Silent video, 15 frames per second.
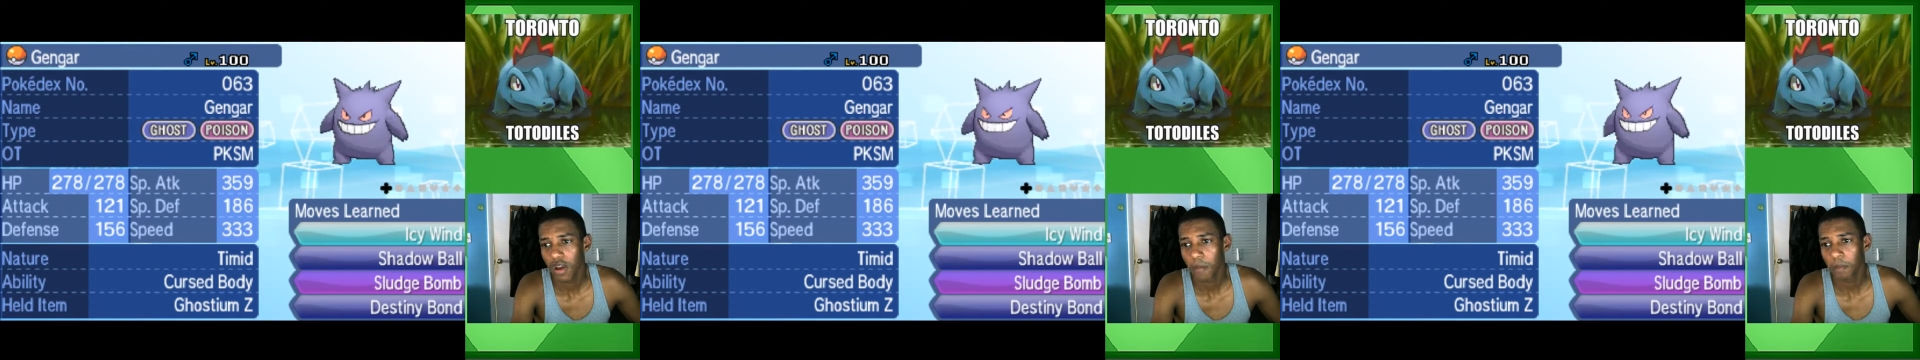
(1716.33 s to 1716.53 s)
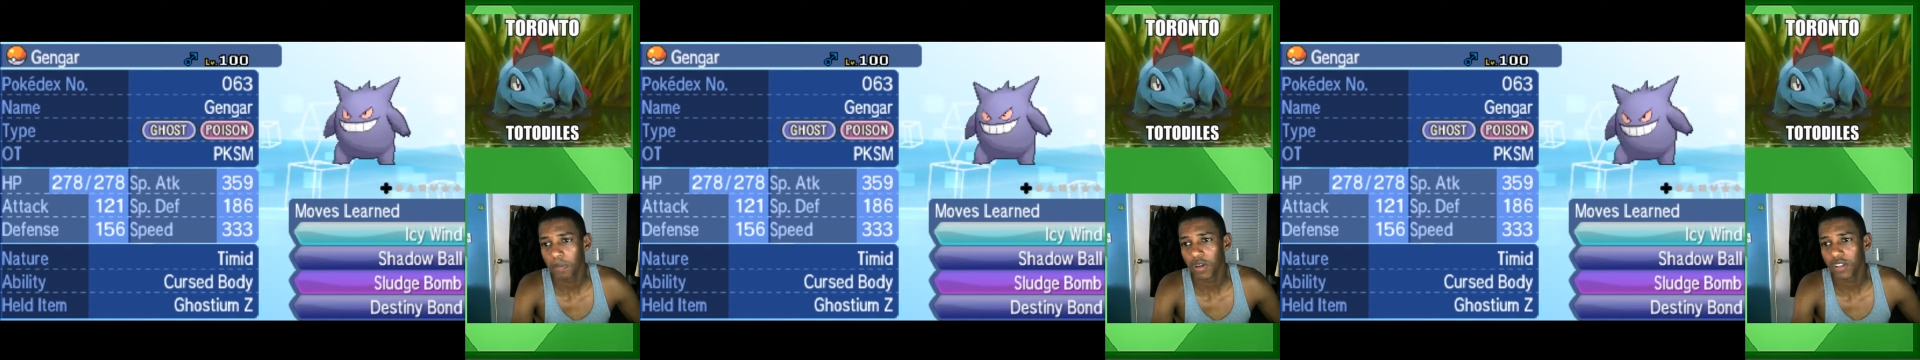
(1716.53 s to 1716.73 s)

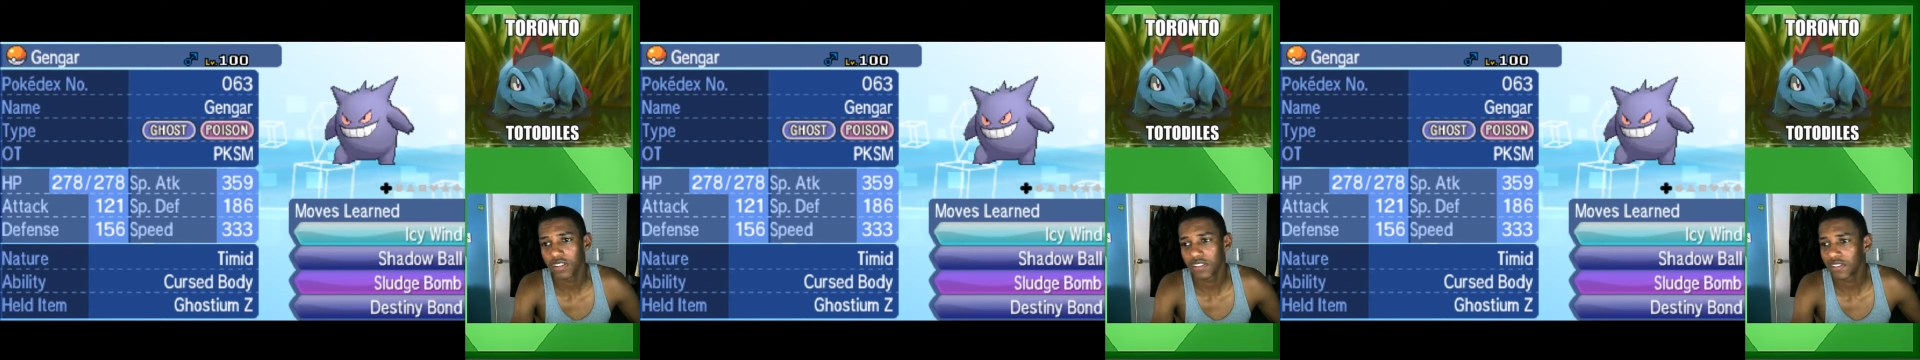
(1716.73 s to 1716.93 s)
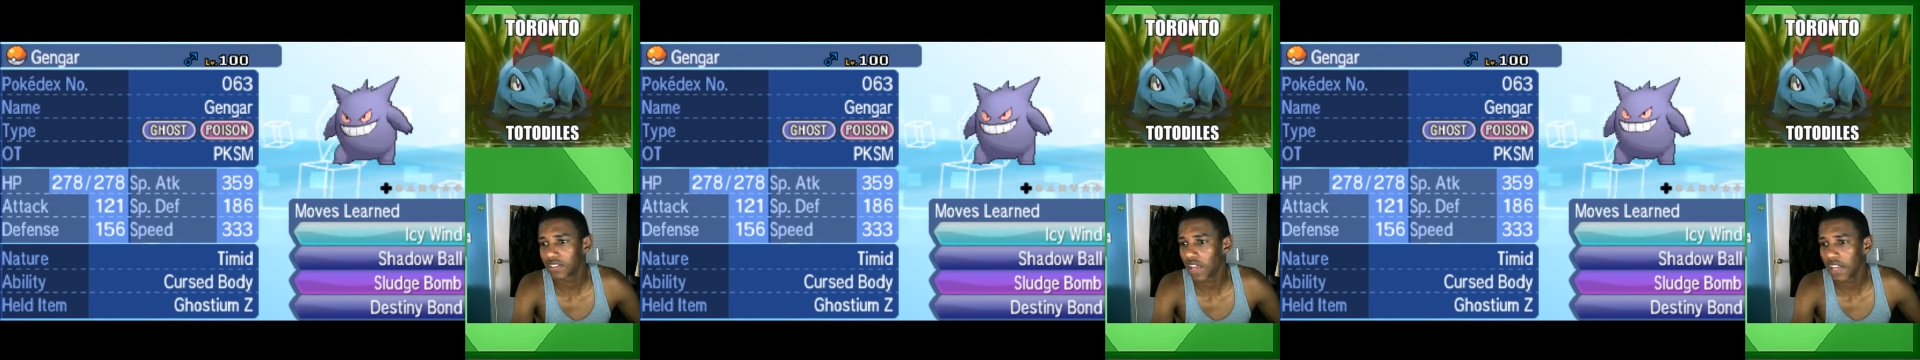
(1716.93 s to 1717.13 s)
But
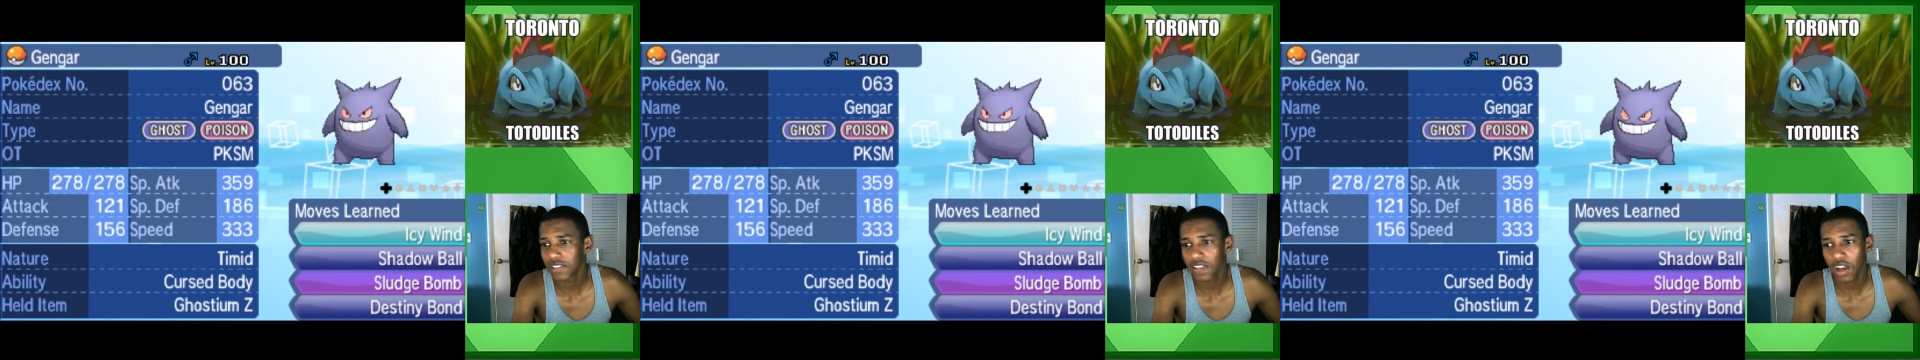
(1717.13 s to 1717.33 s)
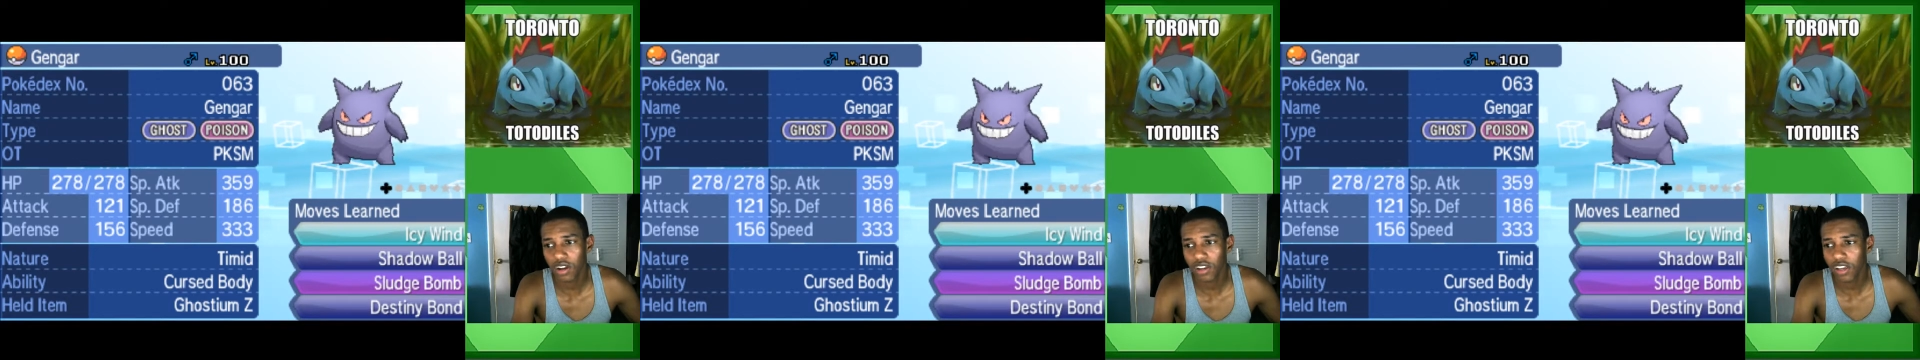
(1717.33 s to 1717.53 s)
that's
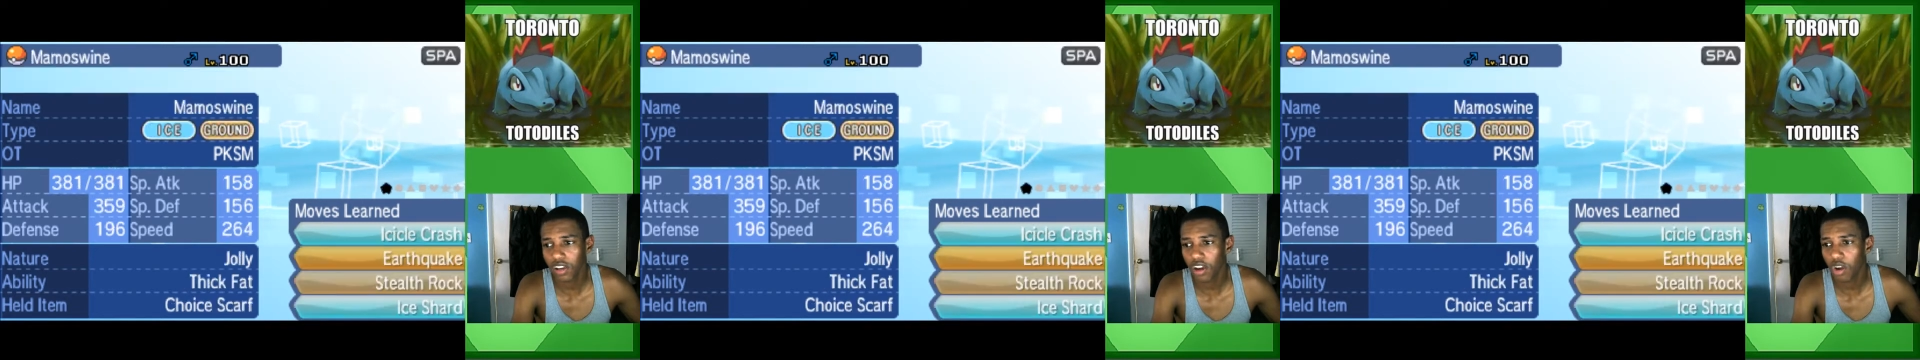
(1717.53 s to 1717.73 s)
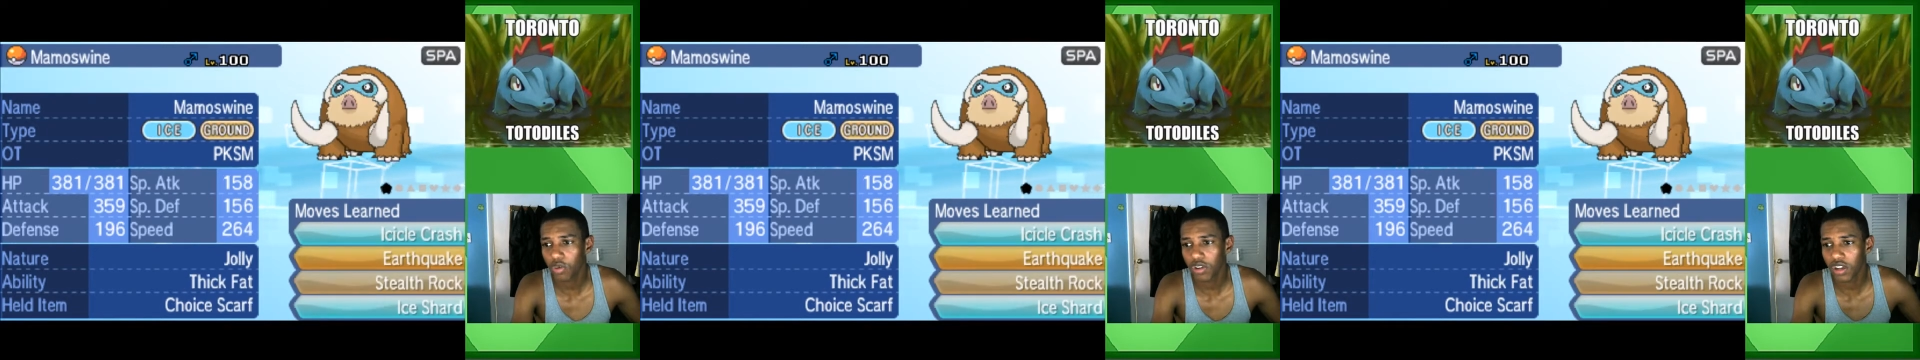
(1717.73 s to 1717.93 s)
how Gengar
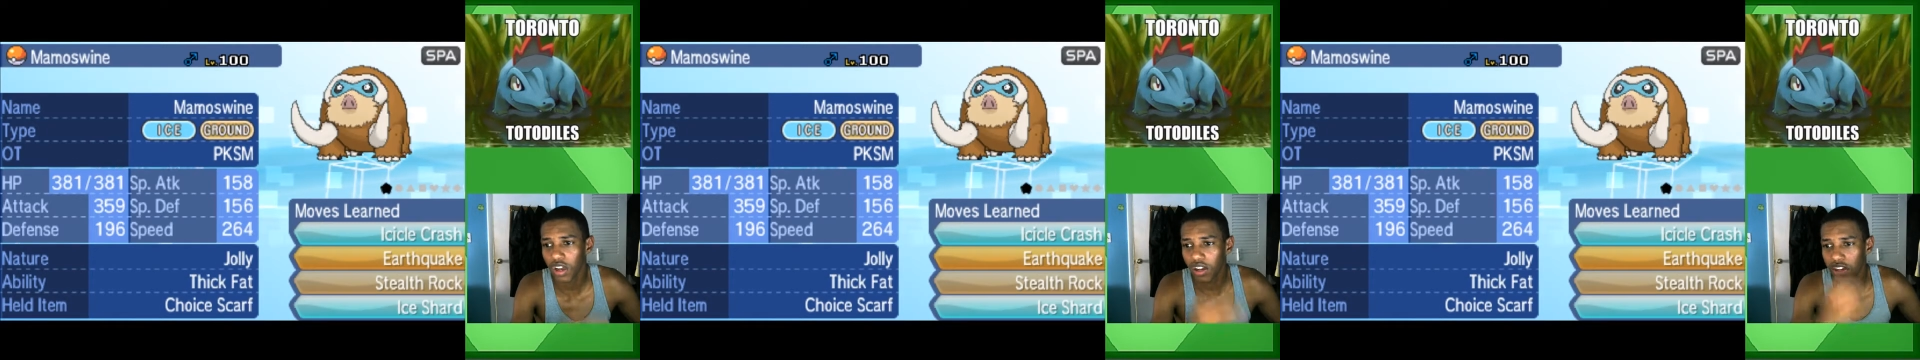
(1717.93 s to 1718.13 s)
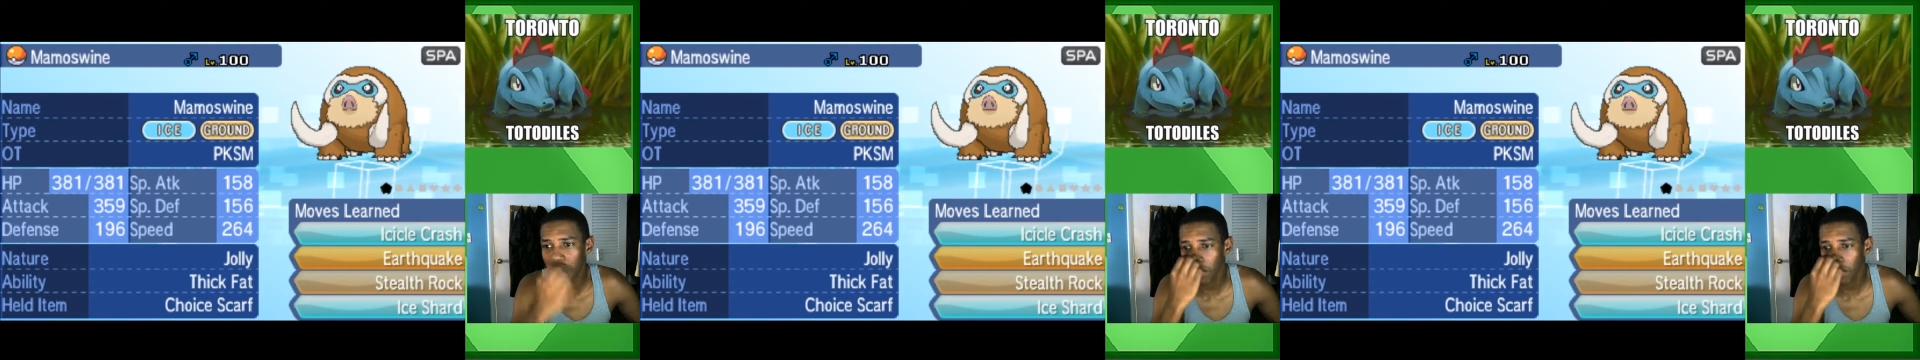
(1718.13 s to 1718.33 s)
would have gone
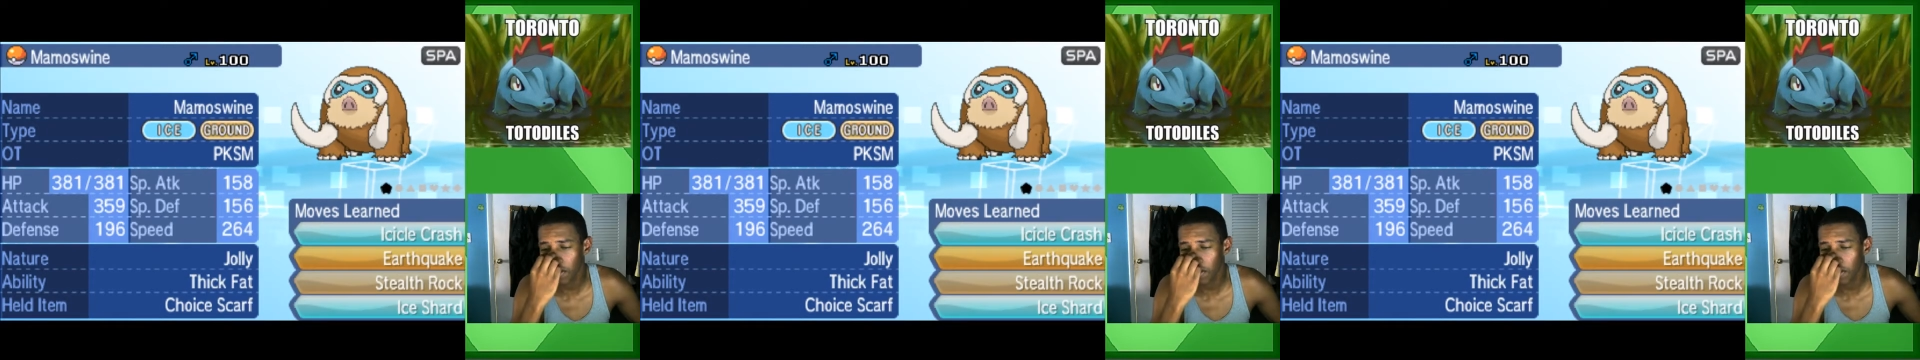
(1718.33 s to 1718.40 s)
down.